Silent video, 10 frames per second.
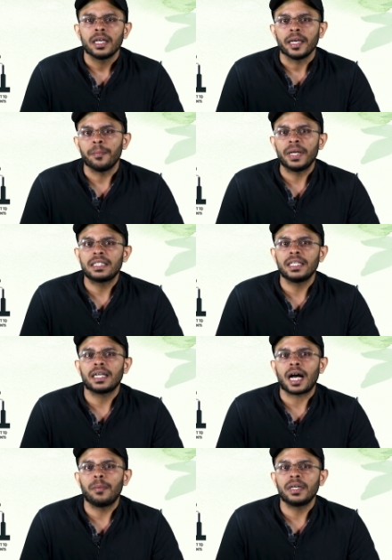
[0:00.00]
Embracing
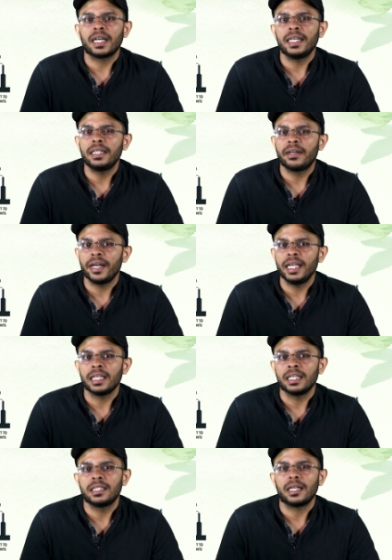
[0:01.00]
carbon credit
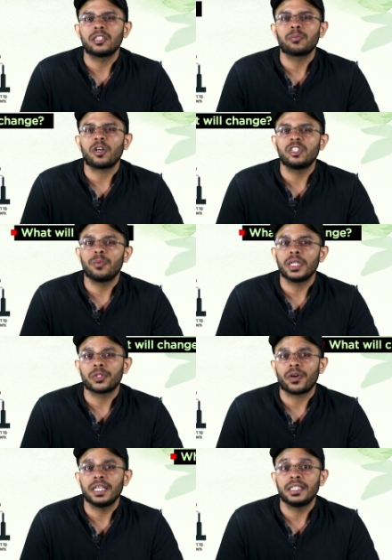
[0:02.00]
trading is a responsible
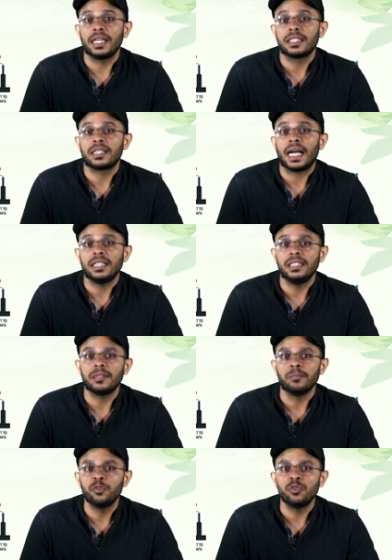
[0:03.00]
choice and a
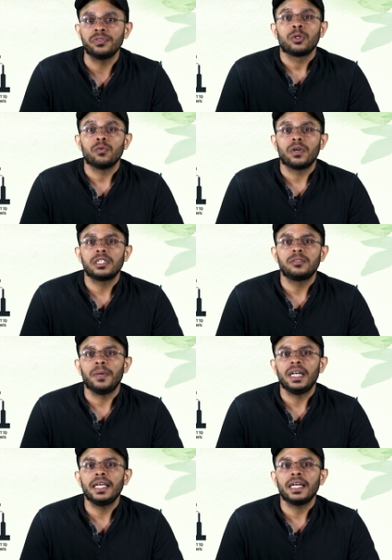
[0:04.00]
strategic move towards
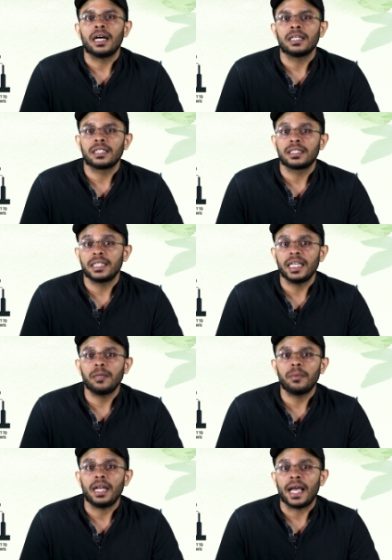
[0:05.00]
building a
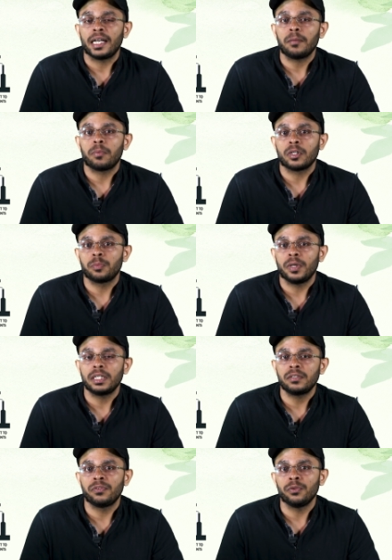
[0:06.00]
sustainable and a
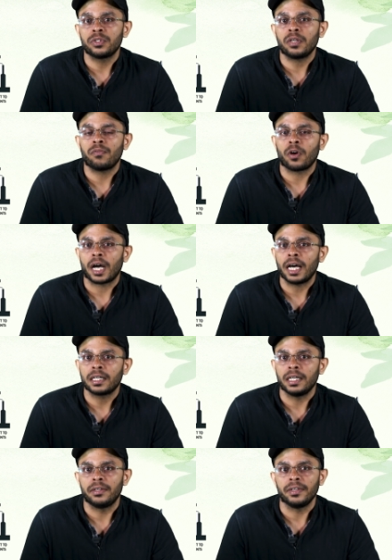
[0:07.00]
prosperous future for our
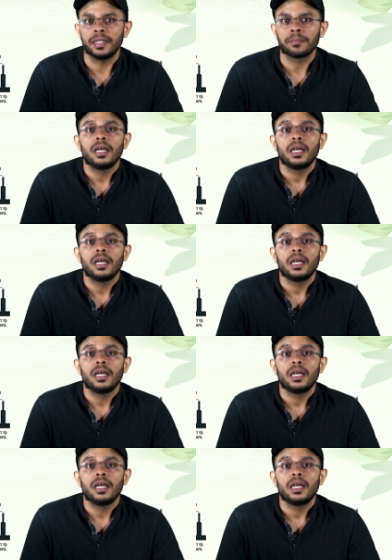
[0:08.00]
country.